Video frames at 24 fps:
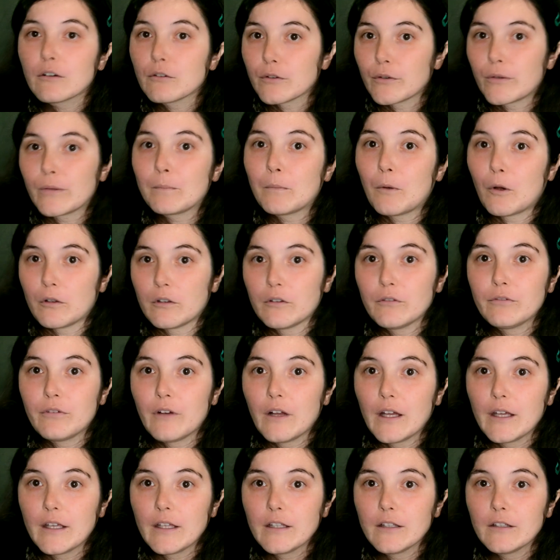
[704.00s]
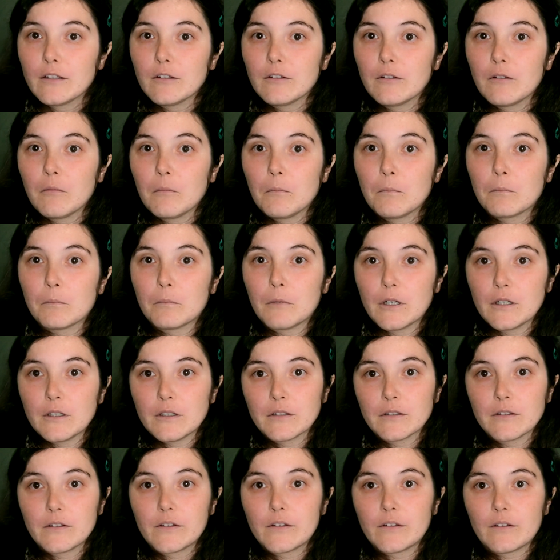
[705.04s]
on Spotify,
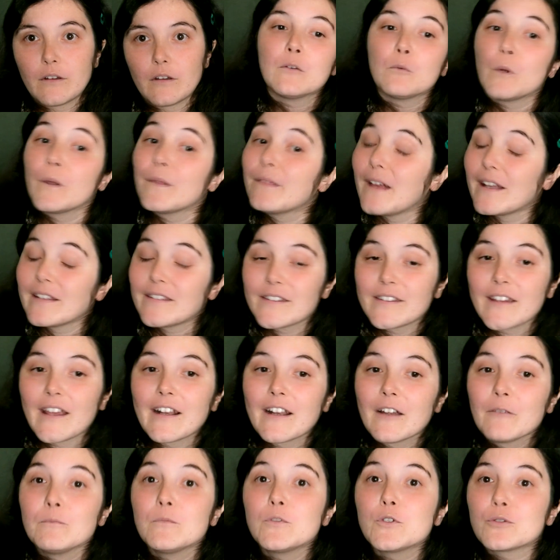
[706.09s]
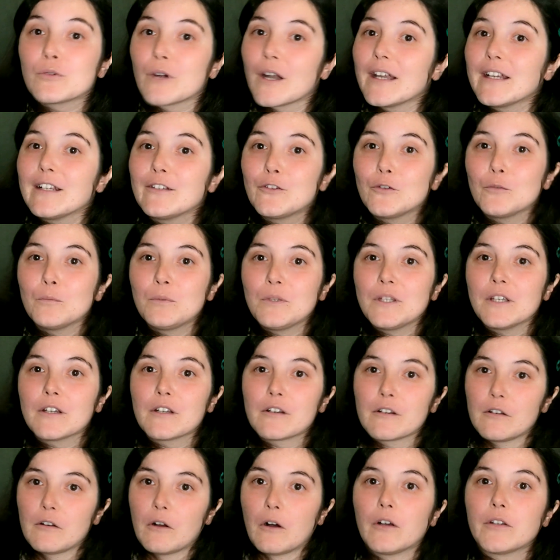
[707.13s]
but with that said, I'm trying to be
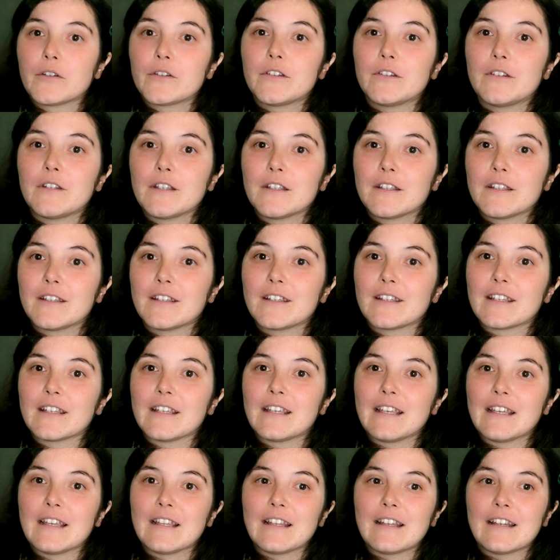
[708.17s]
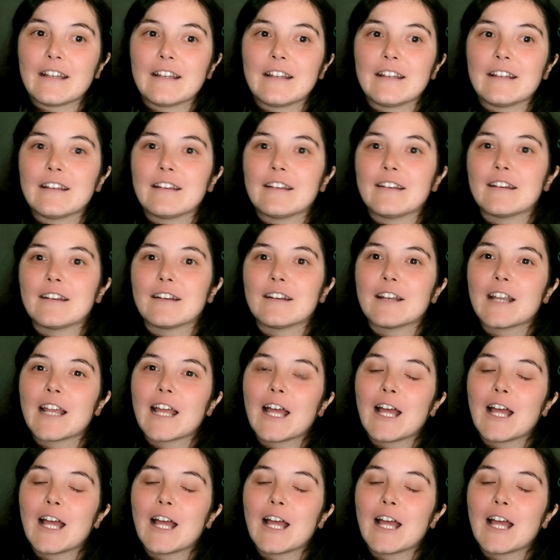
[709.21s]
agnostic in